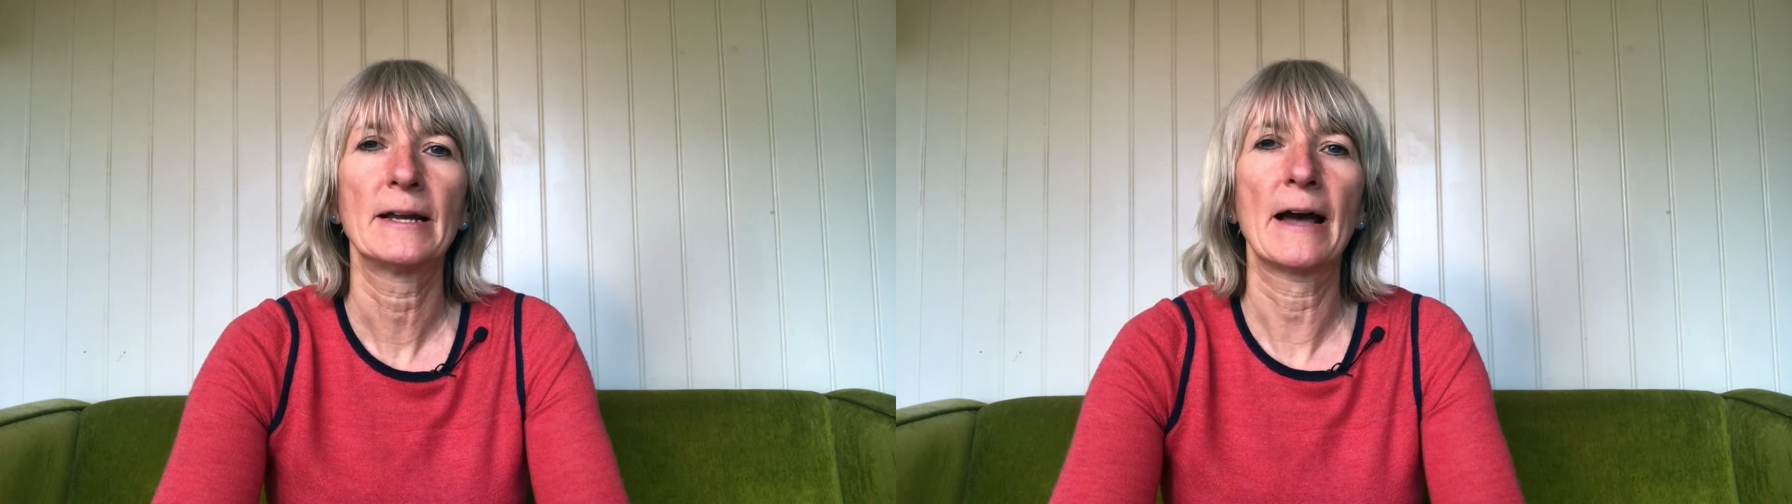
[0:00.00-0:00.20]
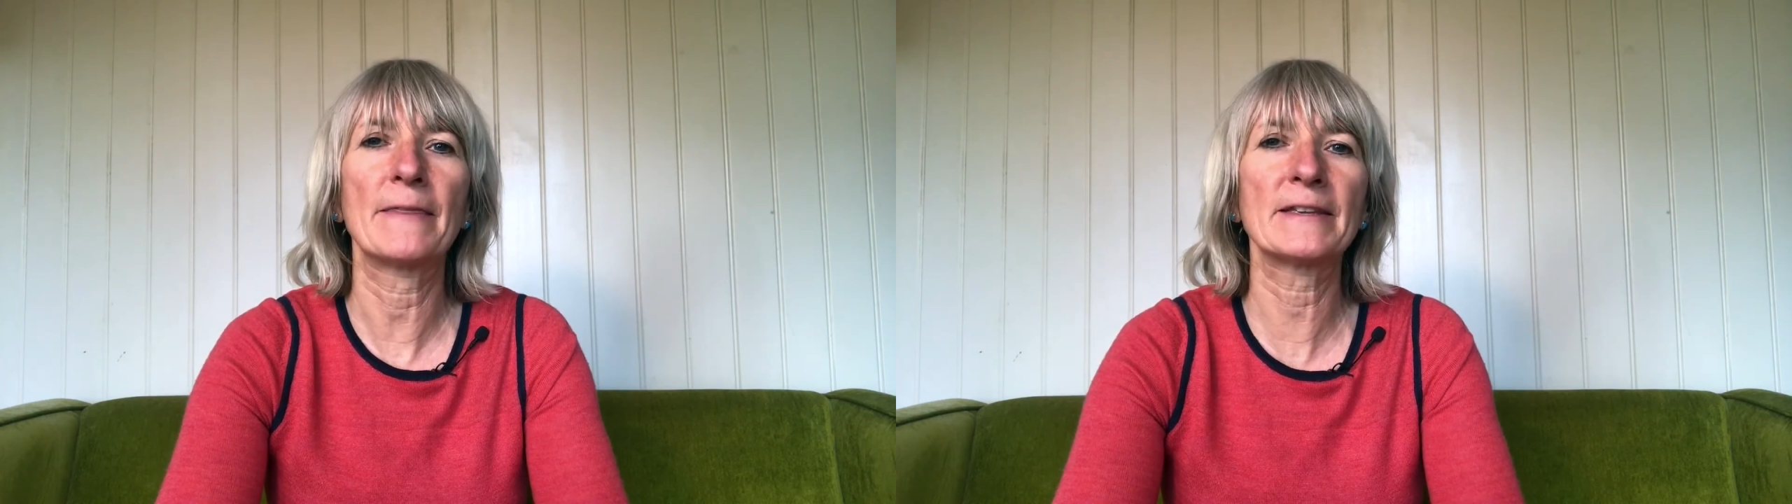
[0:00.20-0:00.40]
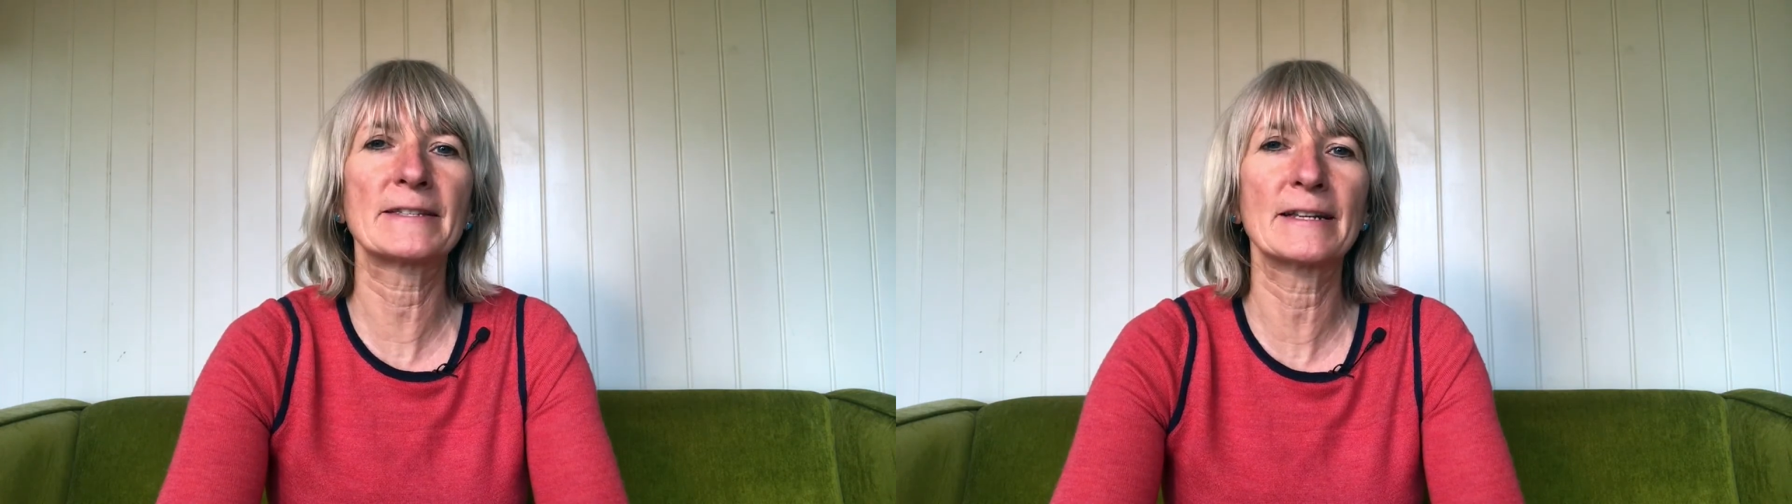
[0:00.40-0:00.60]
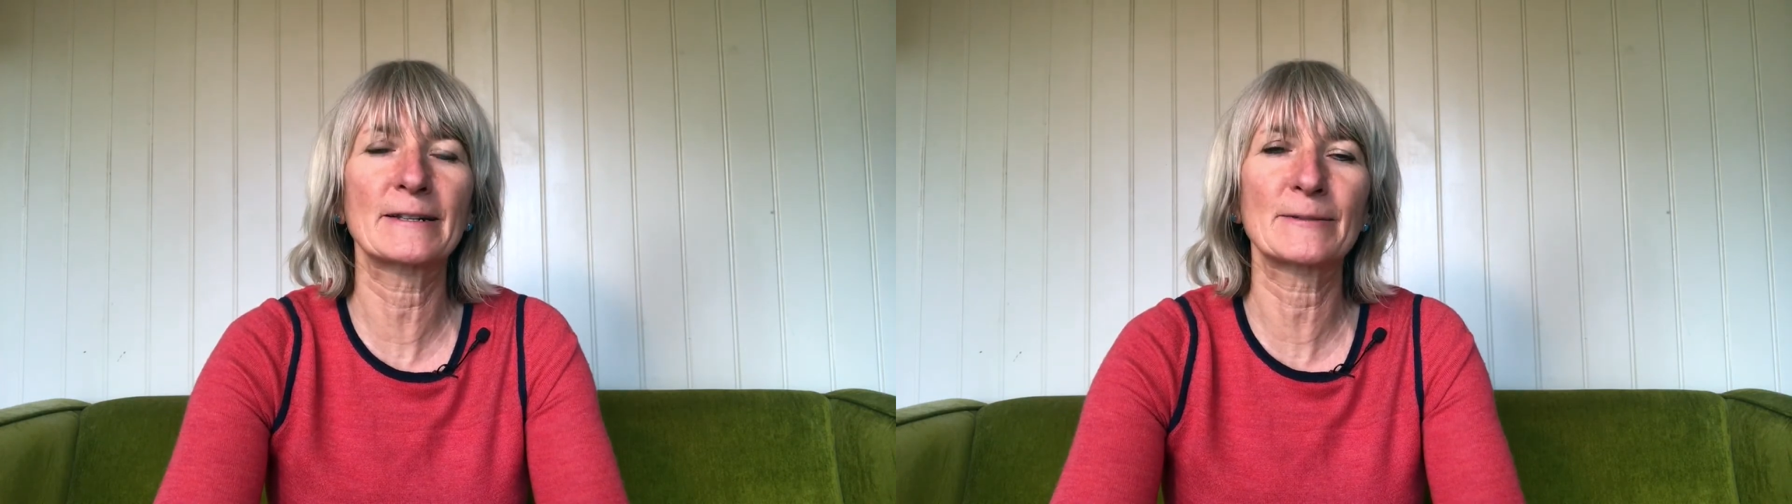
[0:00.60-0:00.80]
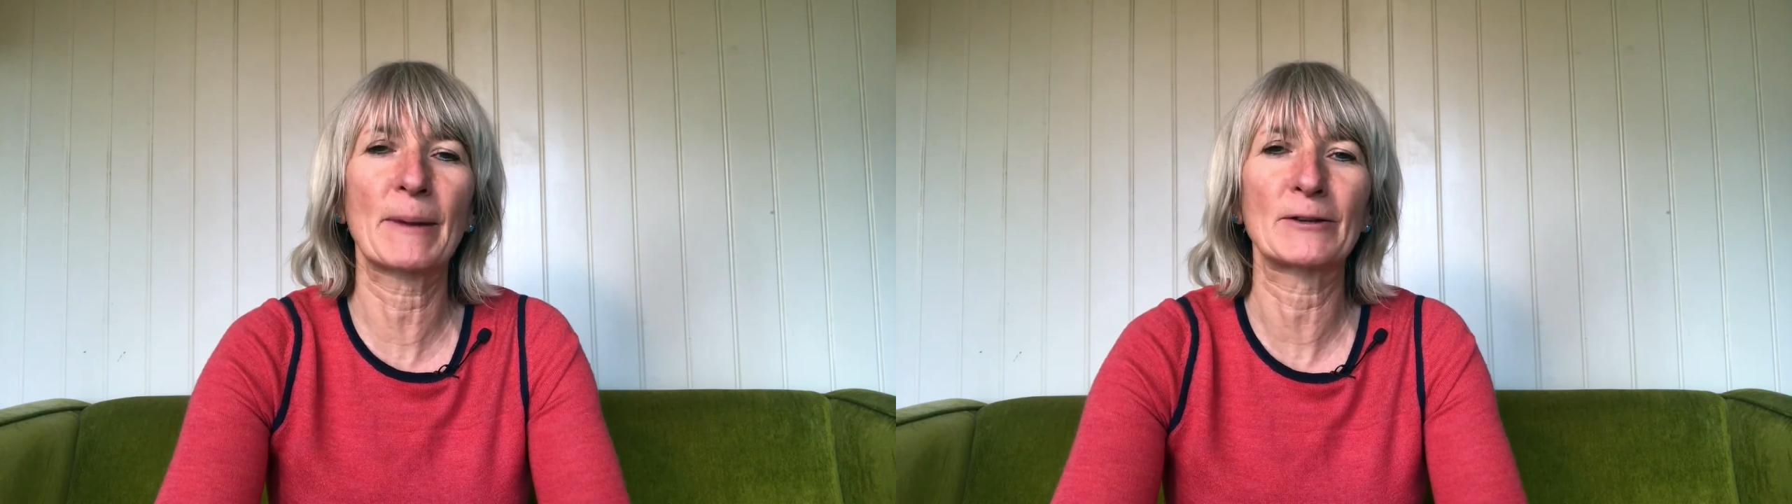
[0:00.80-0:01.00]
and there's an
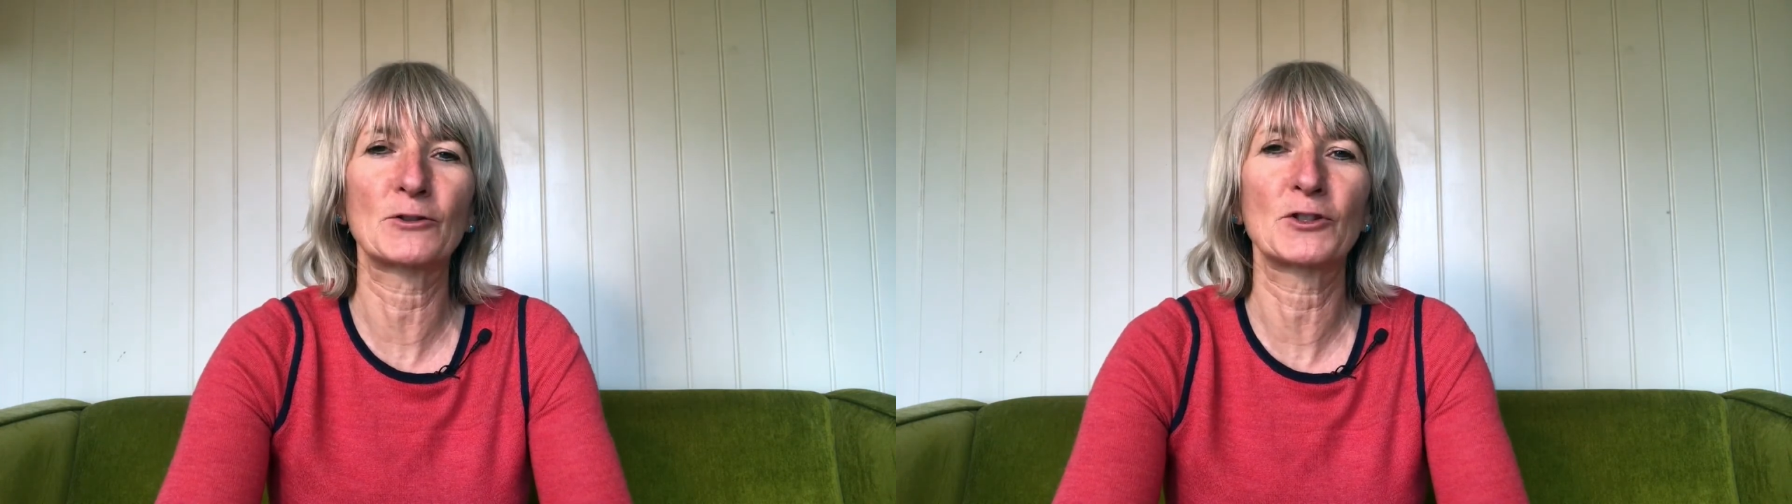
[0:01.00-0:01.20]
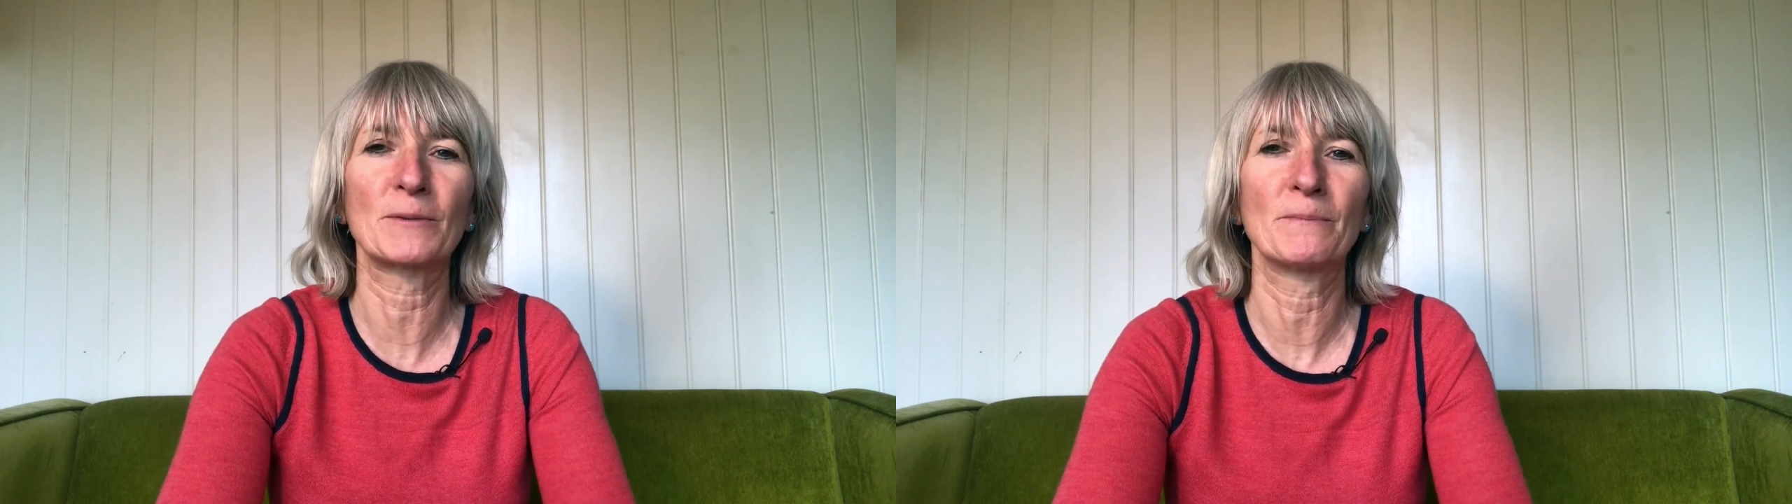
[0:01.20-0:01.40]
expansion.